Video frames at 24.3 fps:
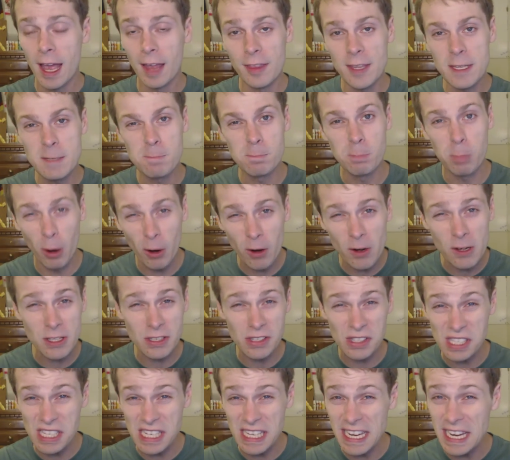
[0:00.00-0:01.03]
and this burnt
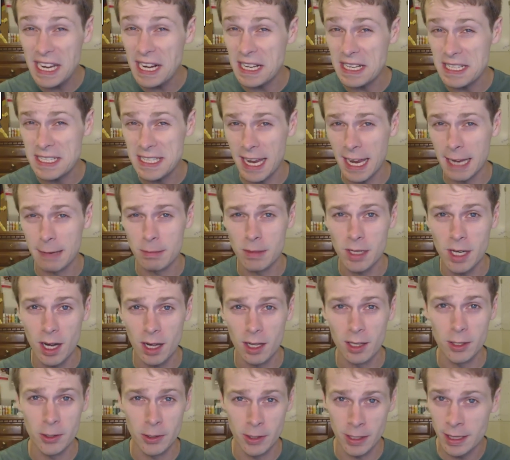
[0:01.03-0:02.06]
sienna type
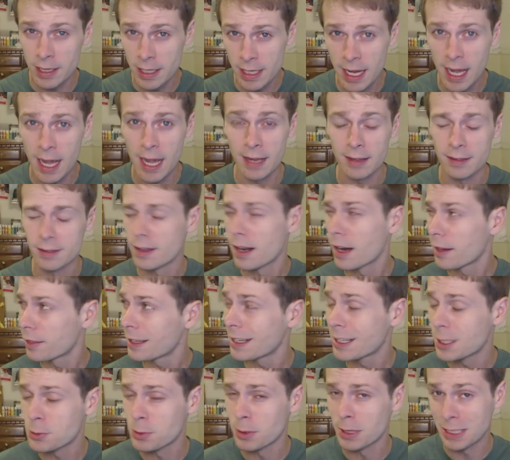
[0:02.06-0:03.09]
color in the eyes that I
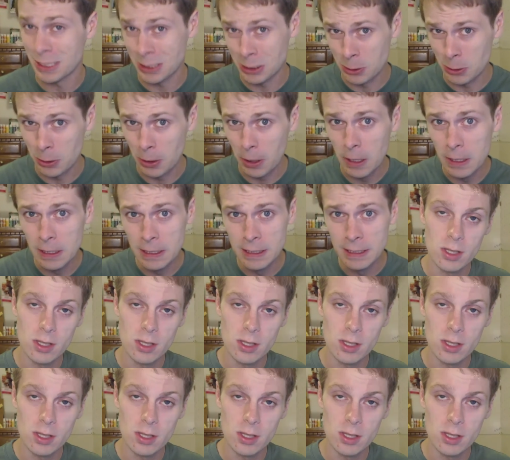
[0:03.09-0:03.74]
think is really cool.